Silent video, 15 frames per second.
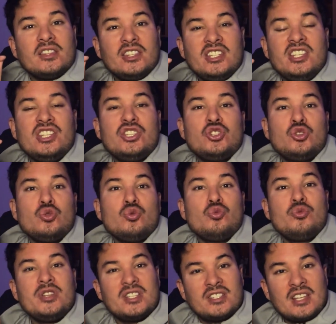D2
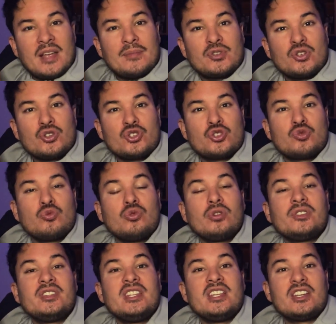receptors
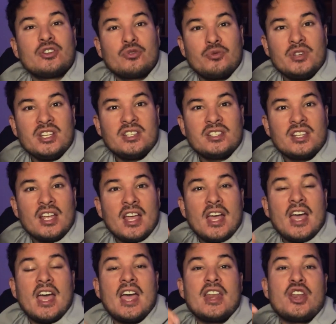will decrease
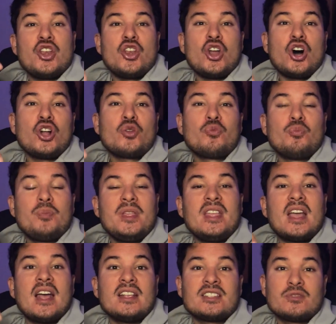and not be
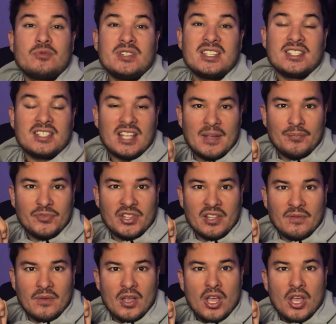as receptive.